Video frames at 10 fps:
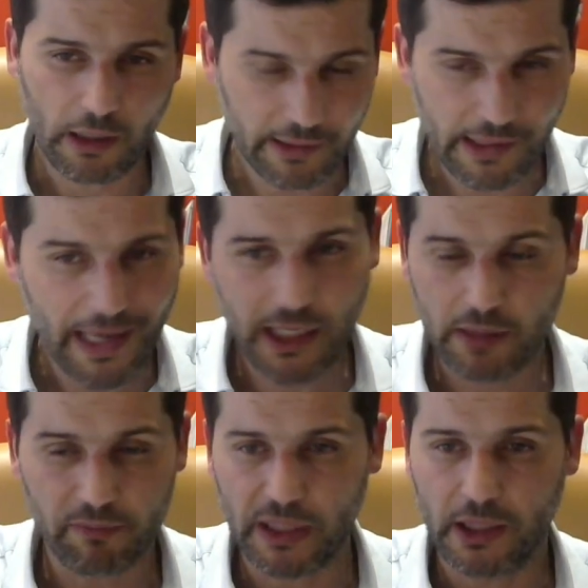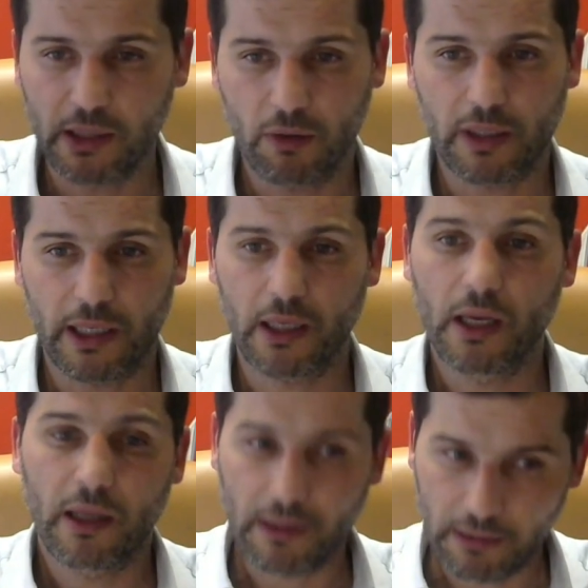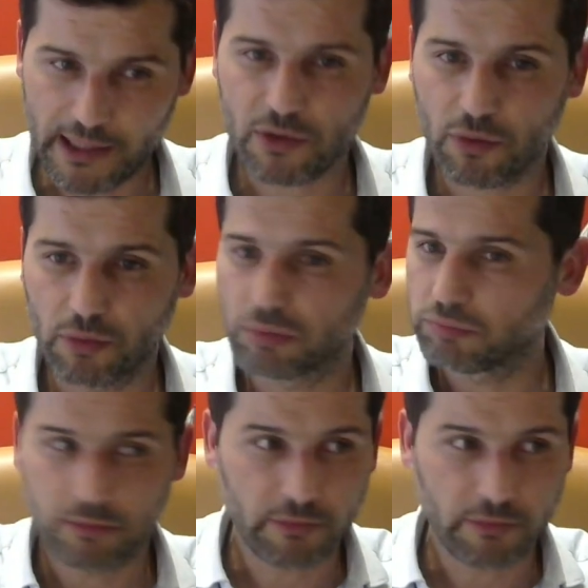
the a and b okay let's do